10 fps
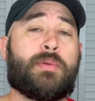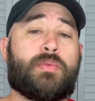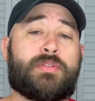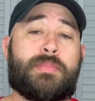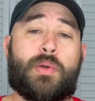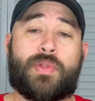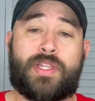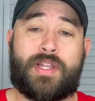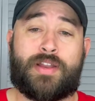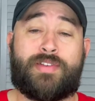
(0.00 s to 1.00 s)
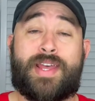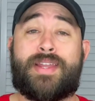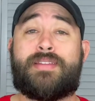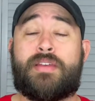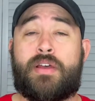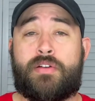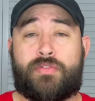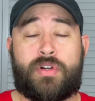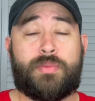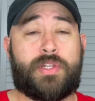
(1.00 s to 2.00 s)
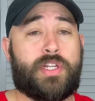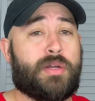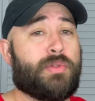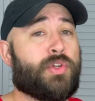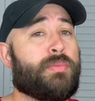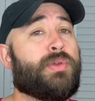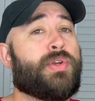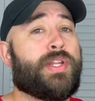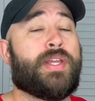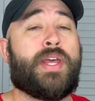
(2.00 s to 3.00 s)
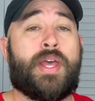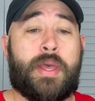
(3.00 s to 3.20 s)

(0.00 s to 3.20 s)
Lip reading: it was met with a lot of hate from the Diablo community,